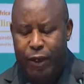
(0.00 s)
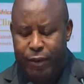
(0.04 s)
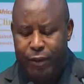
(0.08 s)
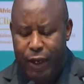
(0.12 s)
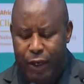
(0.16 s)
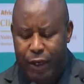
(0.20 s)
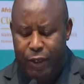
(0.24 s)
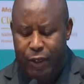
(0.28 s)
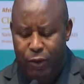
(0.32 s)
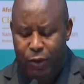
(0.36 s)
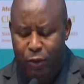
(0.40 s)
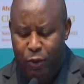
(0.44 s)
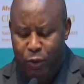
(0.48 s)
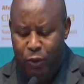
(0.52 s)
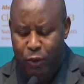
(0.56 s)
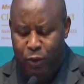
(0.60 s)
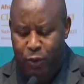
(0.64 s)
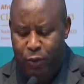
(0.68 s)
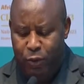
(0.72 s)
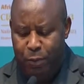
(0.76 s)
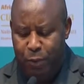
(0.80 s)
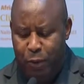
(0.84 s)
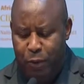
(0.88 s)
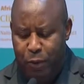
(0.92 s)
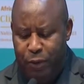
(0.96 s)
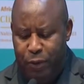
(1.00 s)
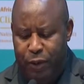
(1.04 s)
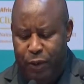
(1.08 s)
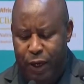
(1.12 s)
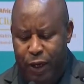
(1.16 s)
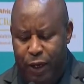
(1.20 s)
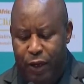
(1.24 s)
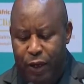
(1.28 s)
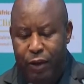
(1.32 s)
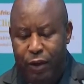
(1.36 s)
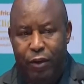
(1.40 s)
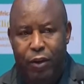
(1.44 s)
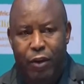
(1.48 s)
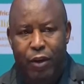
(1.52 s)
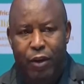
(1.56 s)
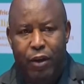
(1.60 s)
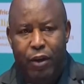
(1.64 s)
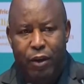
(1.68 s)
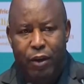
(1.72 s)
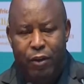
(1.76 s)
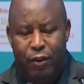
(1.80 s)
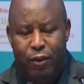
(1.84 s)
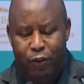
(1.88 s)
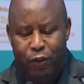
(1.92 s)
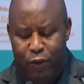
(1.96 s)
In these losses,
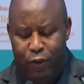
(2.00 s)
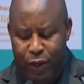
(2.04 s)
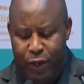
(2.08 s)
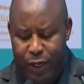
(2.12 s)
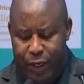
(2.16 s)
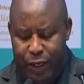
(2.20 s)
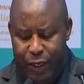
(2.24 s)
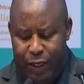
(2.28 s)
72%